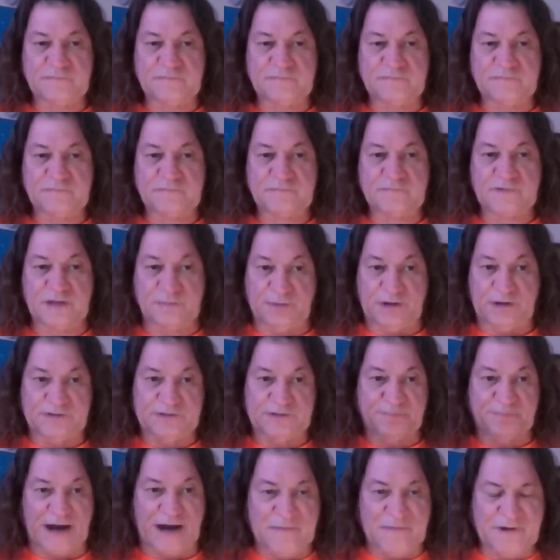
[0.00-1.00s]
about the
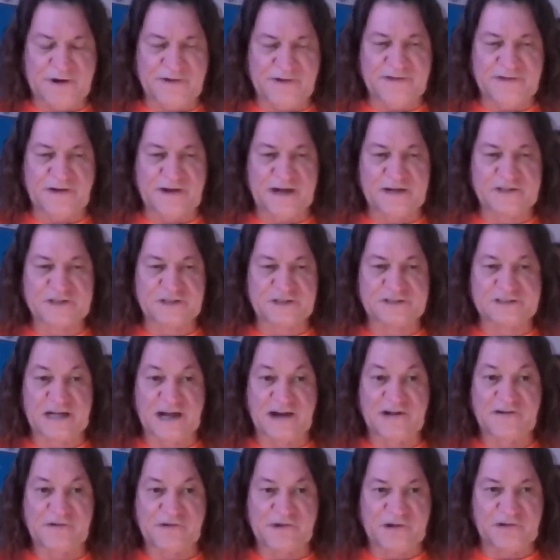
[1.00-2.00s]
primary directions,
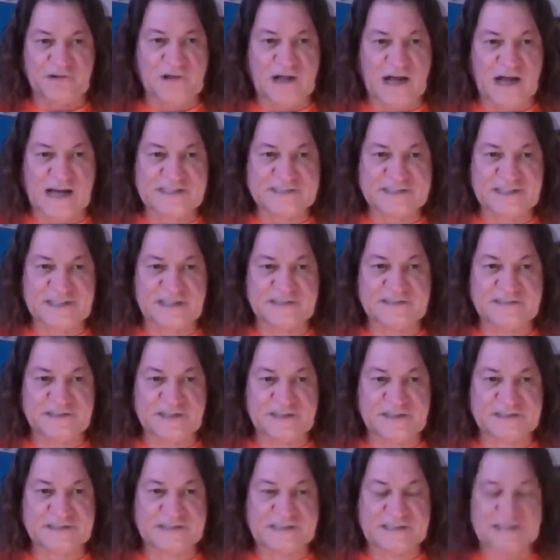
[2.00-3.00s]
I realized that
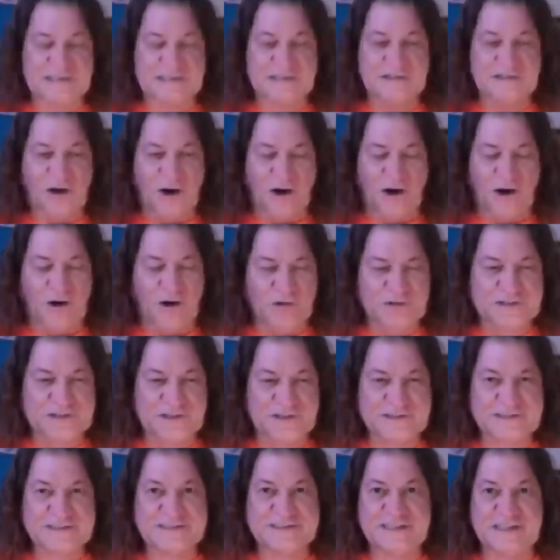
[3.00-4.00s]
these
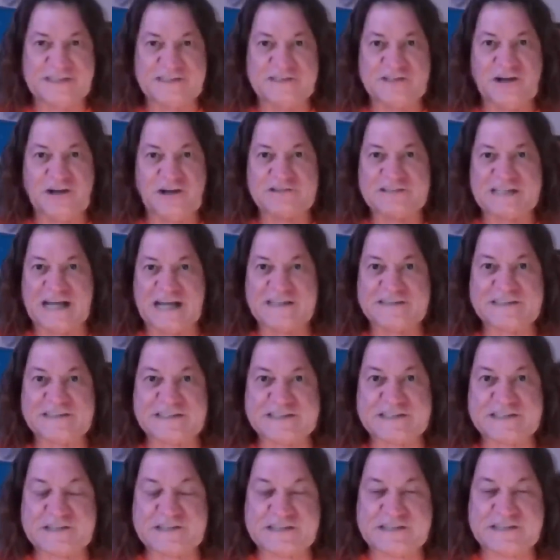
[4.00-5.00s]
authors did not
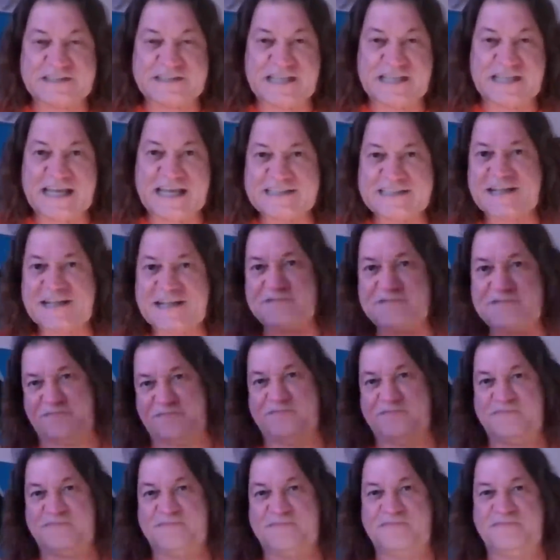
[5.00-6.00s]
understand them.
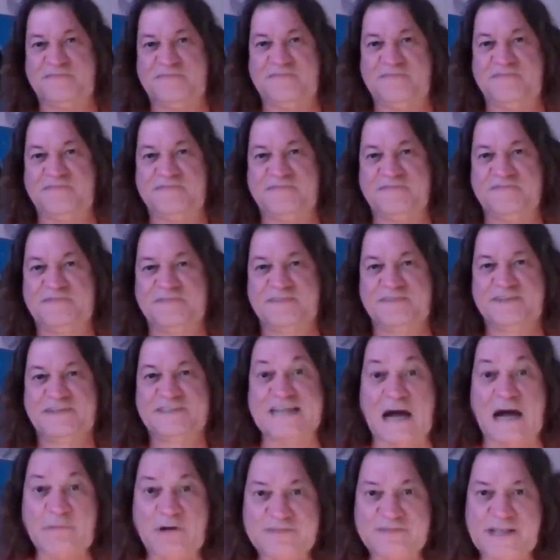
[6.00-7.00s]
Some of
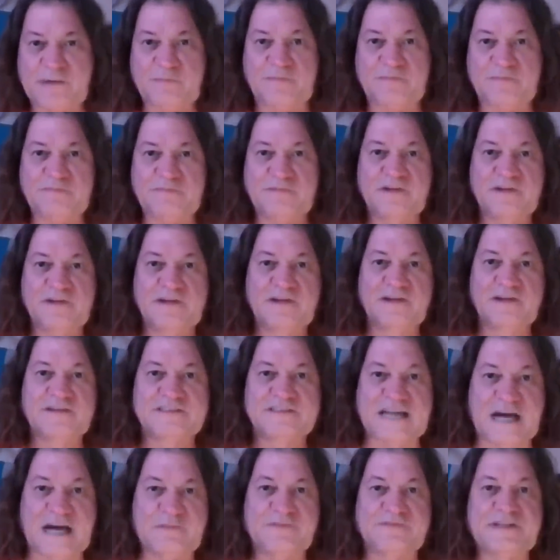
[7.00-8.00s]

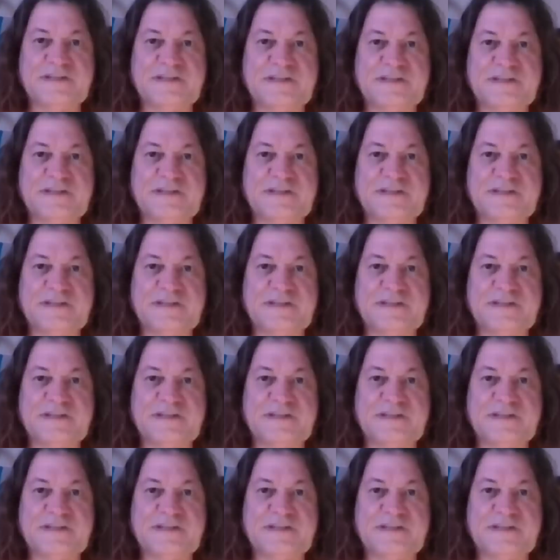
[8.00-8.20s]
them.